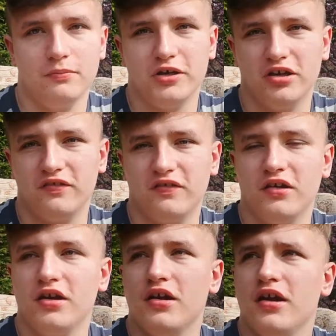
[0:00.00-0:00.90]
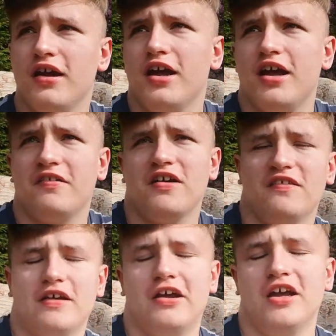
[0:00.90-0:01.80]
But as I
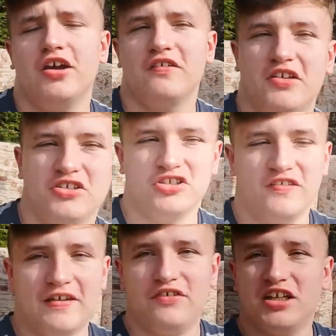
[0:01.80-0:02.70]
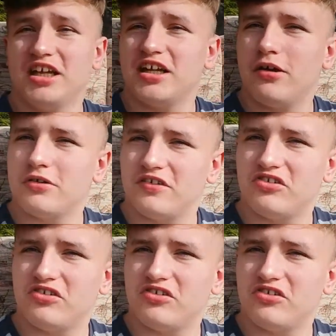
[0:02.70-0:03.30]
sit out here, because I usually do this every day now, because